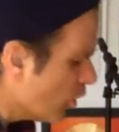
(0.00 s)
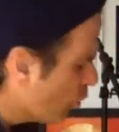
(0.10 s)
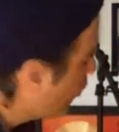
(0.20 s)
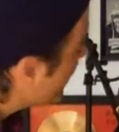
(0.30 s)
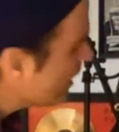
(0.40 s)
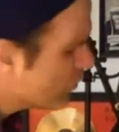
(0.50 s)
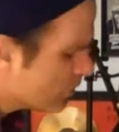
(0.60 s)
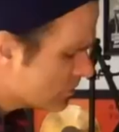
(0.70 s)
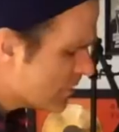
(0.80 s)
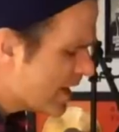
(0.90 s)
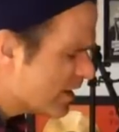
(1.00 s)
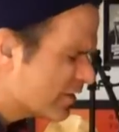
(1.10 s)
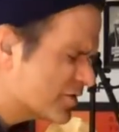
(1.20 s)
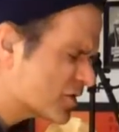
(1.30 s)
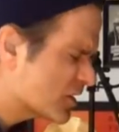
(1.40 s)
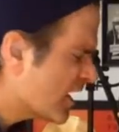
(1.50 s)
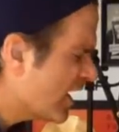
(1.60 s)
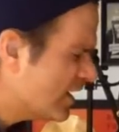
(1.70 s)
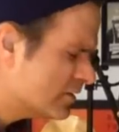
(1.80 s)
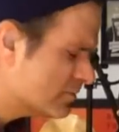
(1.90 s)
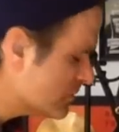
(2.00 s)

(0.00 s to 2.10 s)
We won't make the same